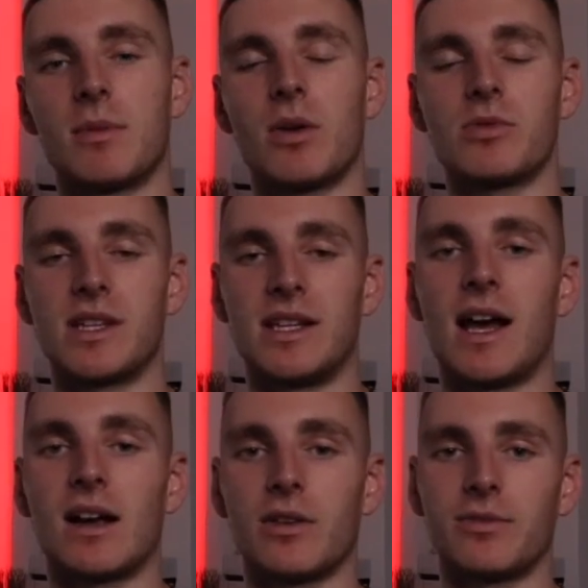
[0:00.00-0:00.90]
about was the
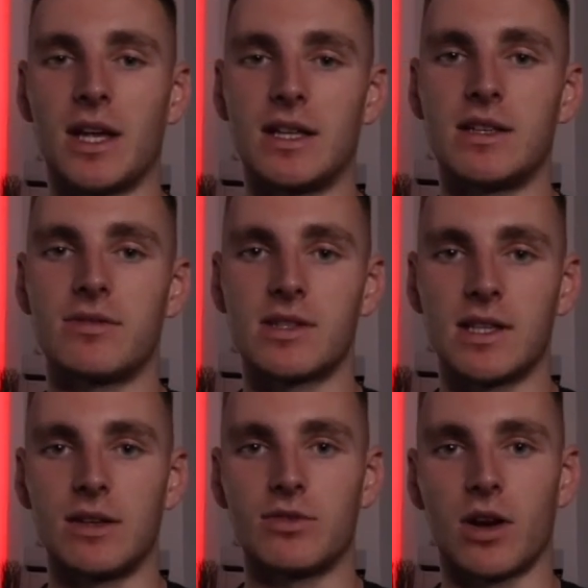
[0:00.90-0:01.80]
lack of native
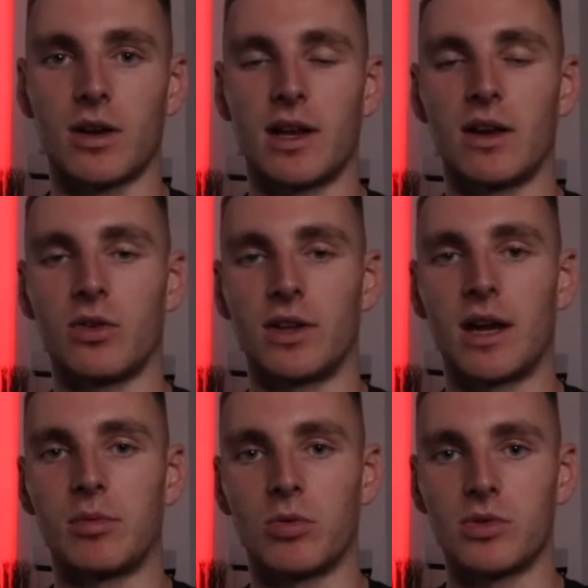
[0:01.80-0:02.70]
sleep tracking on the
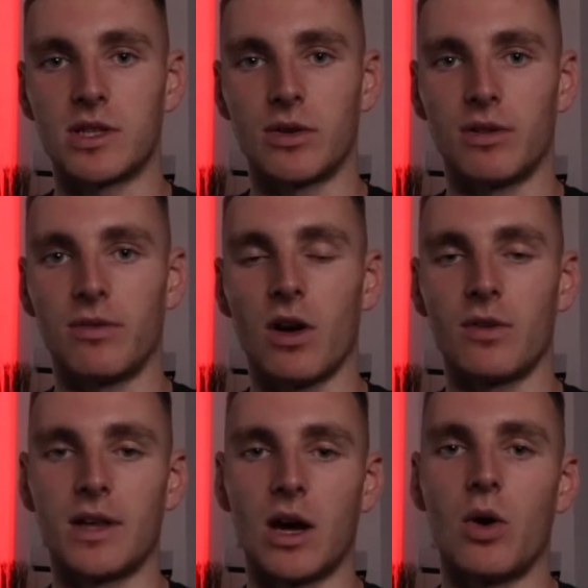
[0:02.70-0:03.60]
Apple Watch Series
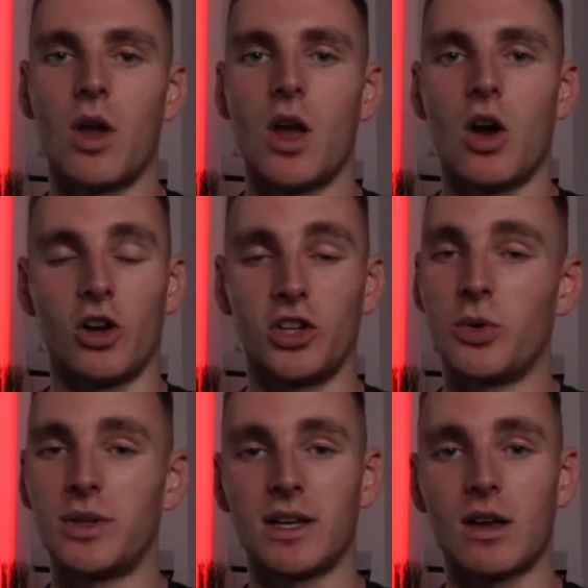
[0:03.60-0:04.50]
5. Now, I
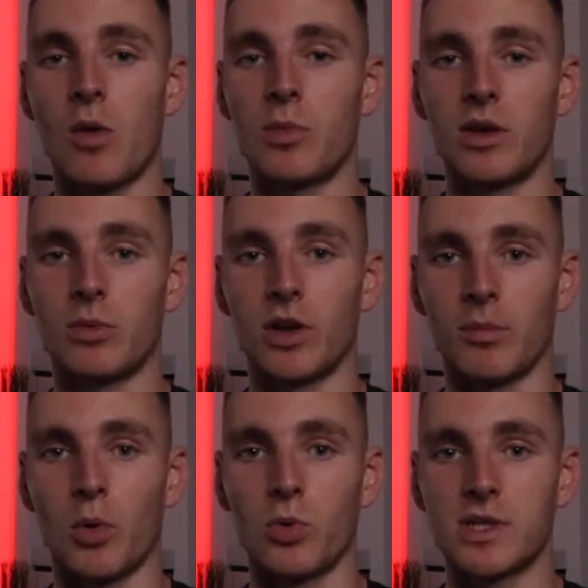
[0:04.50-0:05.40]
knew it didn't come with it when
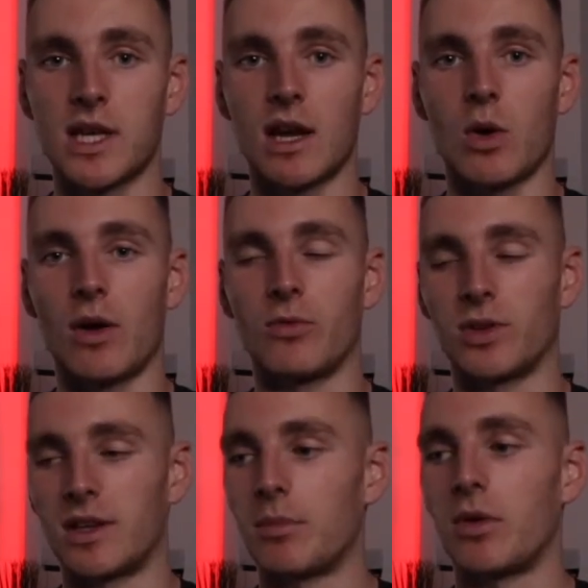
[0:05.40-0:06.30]
I bought it. However,
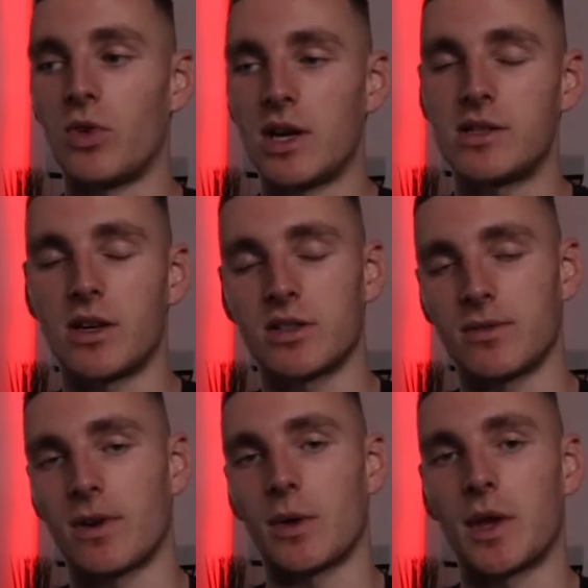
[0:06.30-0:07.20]
I did my research
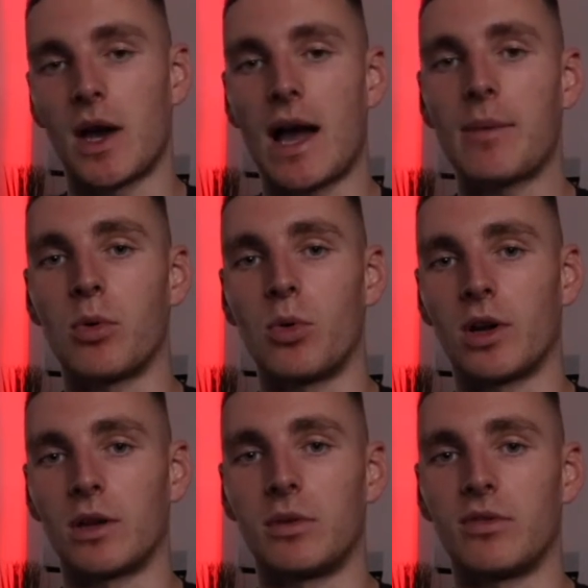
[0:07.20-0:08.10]
and found that Apple
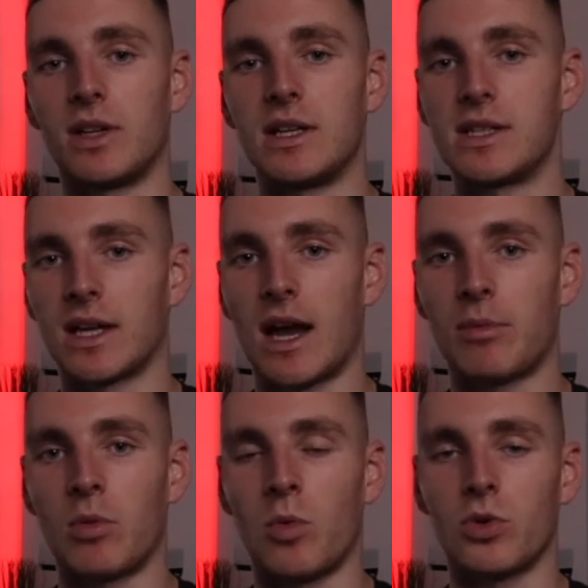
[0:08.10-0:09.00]
are going to be releasing
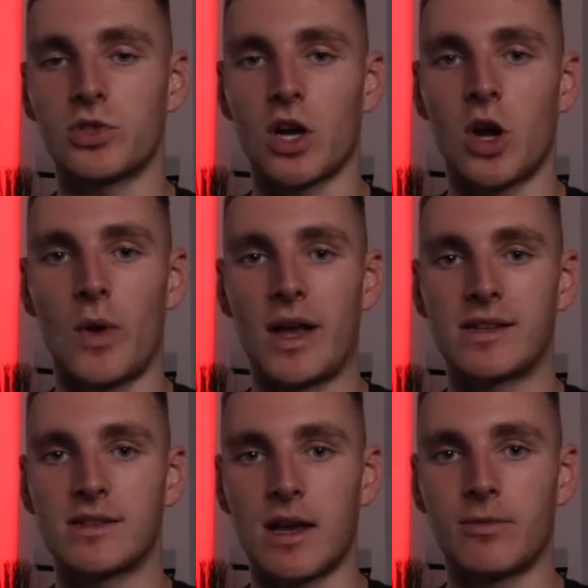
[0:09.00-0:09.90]
Apple Watch
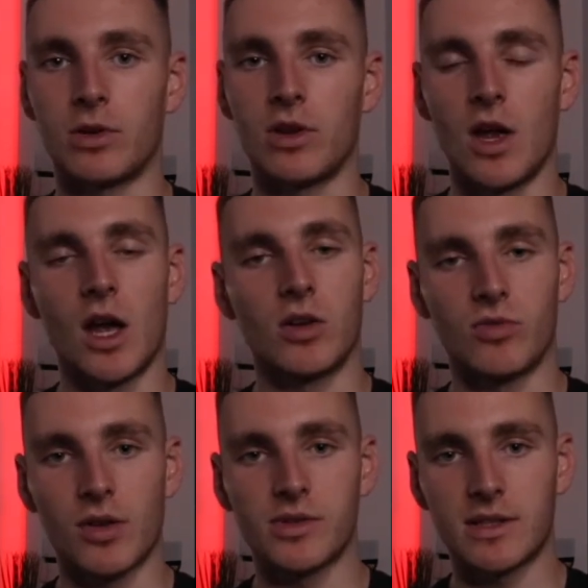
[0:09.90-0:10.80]
OS 7
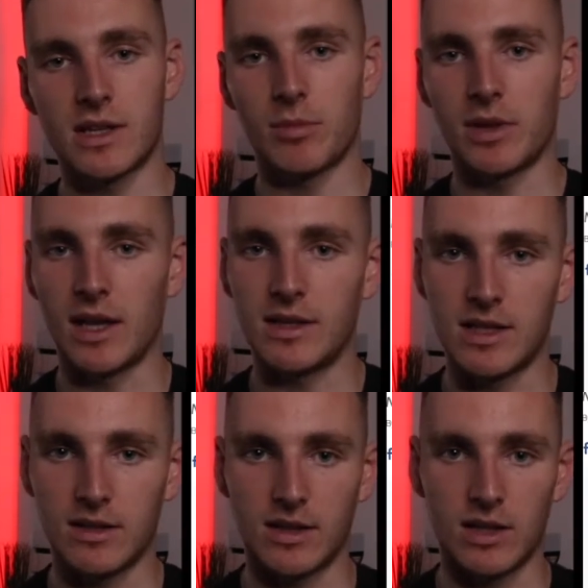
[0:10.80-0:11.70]
around September the
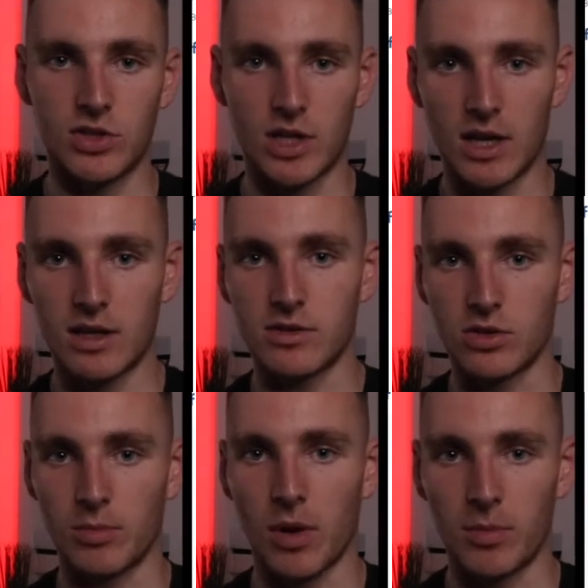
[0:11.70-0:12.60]
18th this year
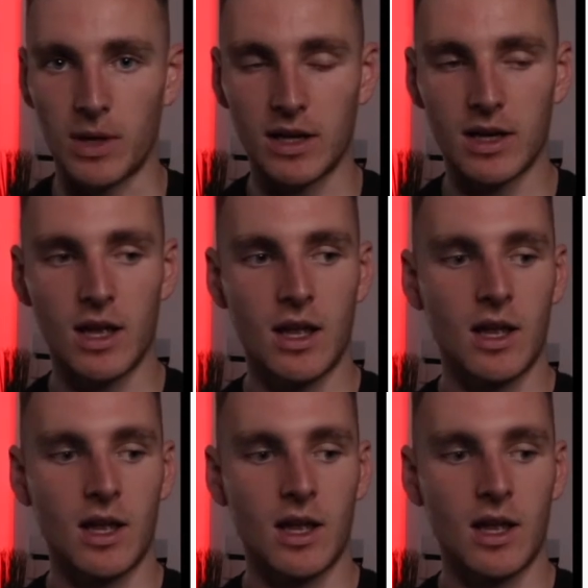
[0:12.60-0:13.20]
to the public.